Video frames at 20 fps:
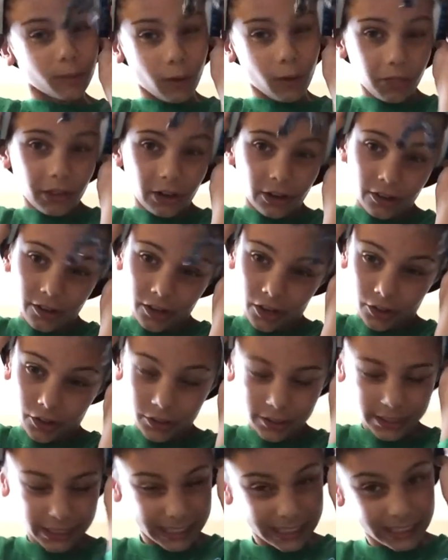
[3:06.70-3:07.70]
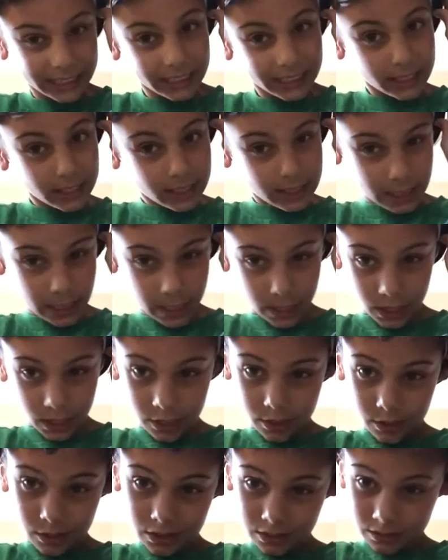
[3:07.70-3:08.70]
mouth guard, other than it's
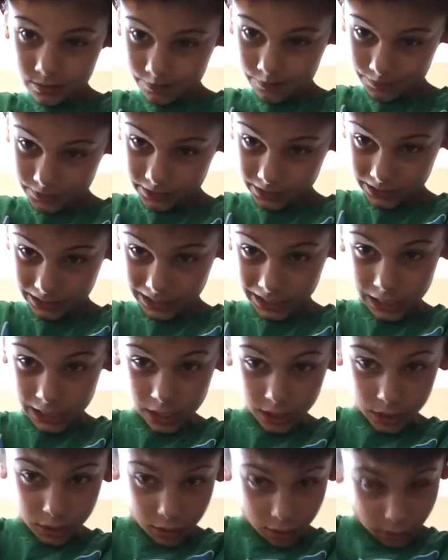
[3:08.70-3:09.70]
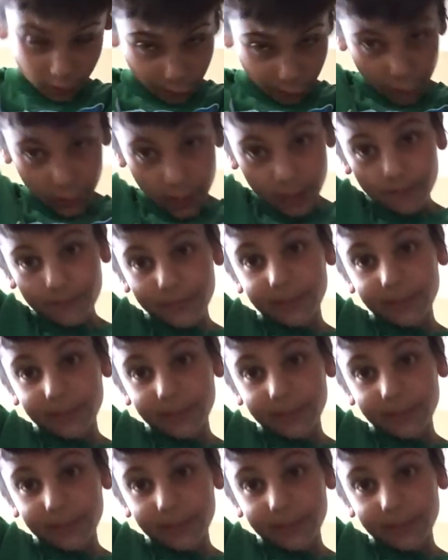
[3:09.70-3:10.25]
good, it has a good fit,